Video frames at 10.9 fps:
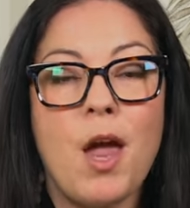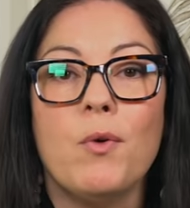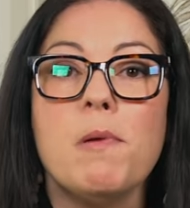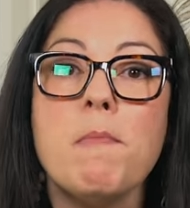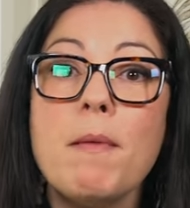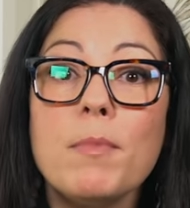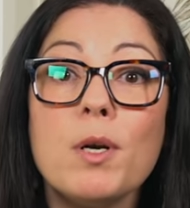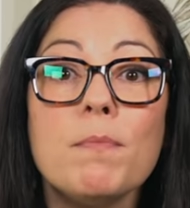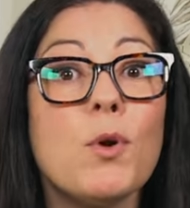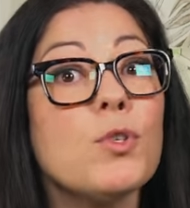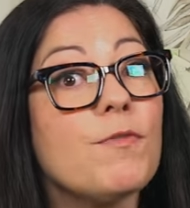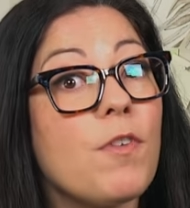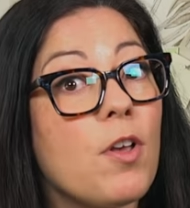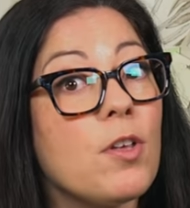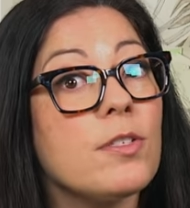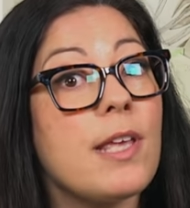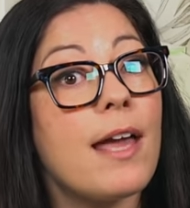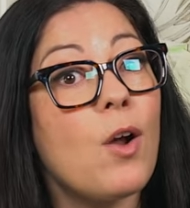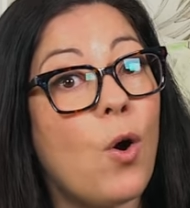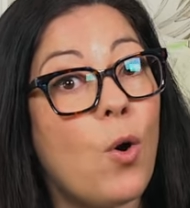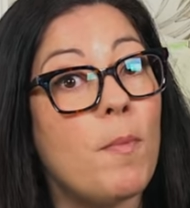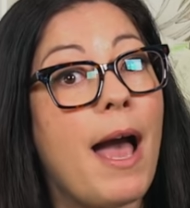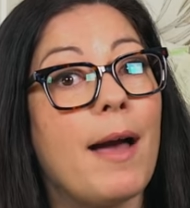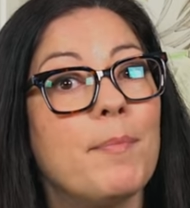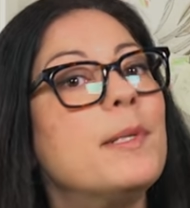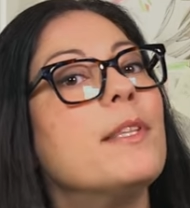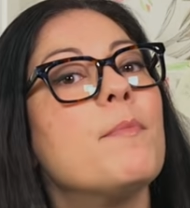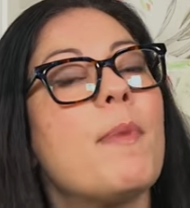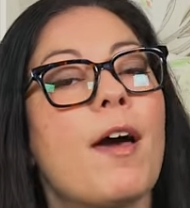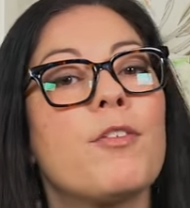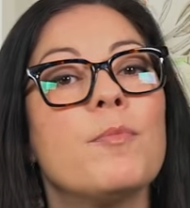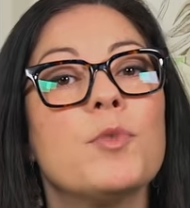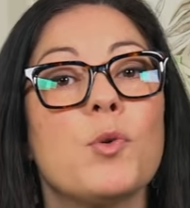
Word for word: Remember, most falls at home happen in the bathroom,